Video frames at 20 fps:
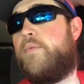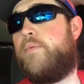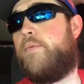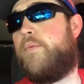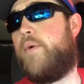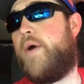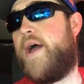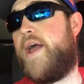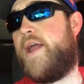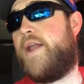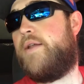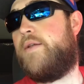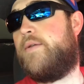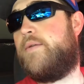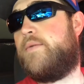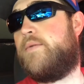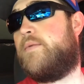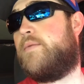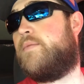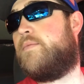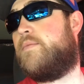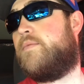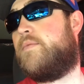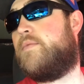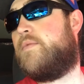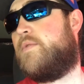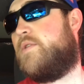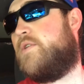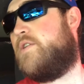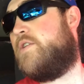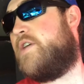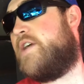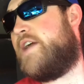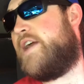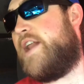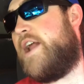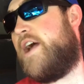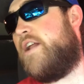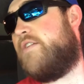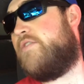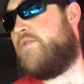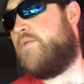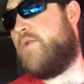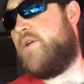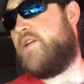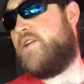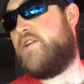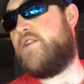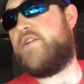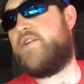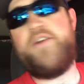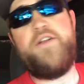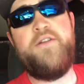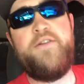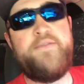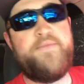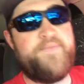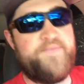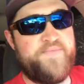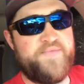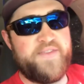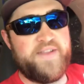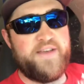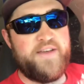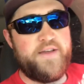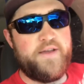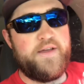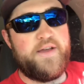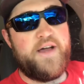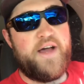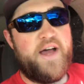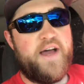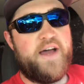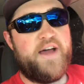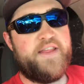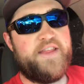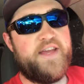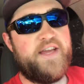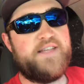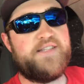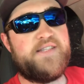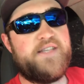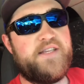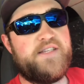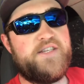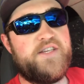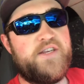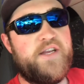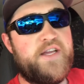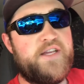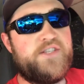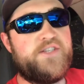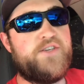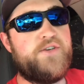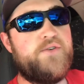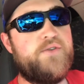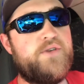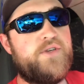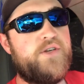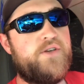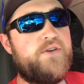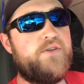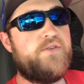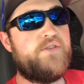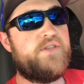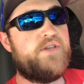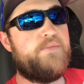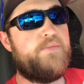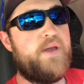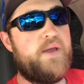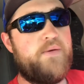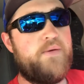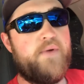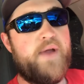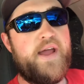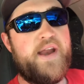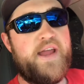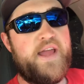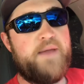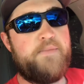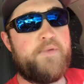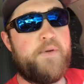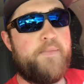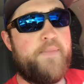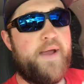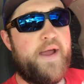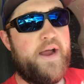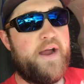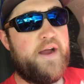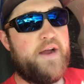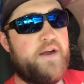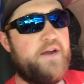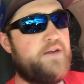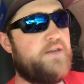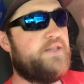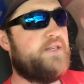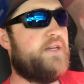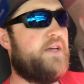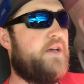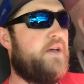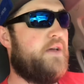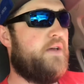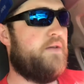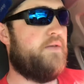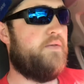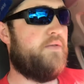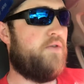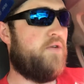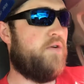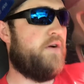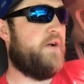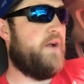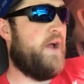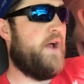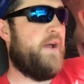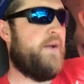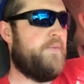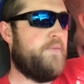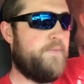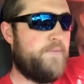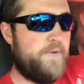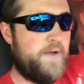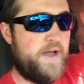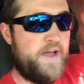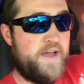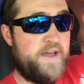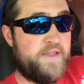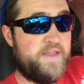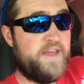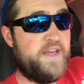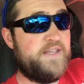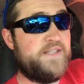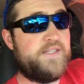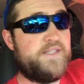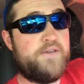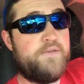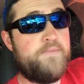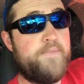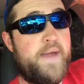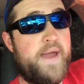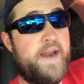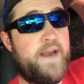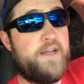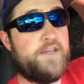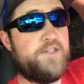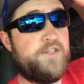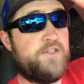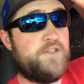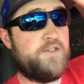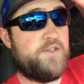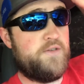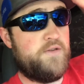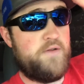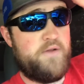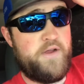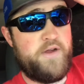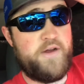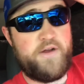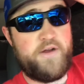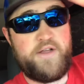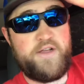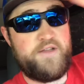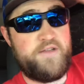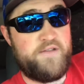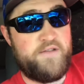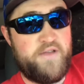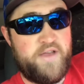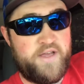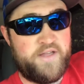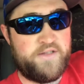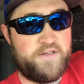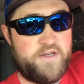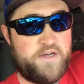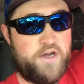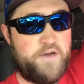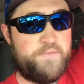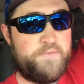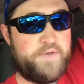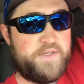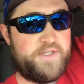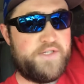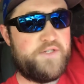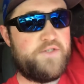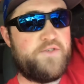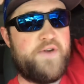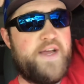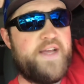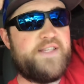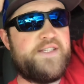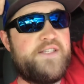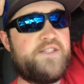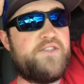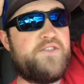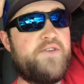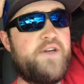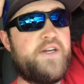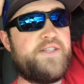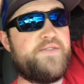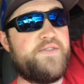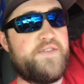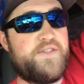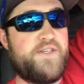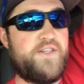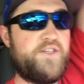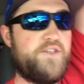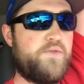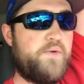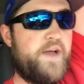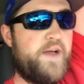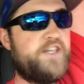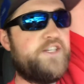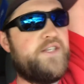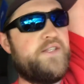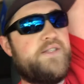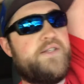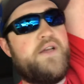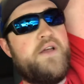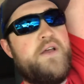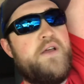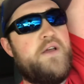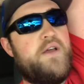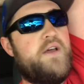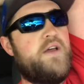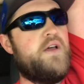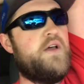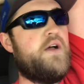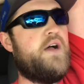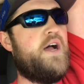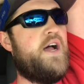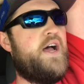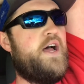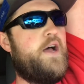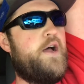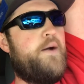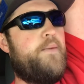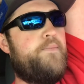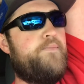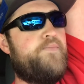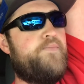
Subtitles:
when you can get out if you want. You're good. Things that you need to do to be ready, prepared to, or things to manage and cope with stress and stressful situations. I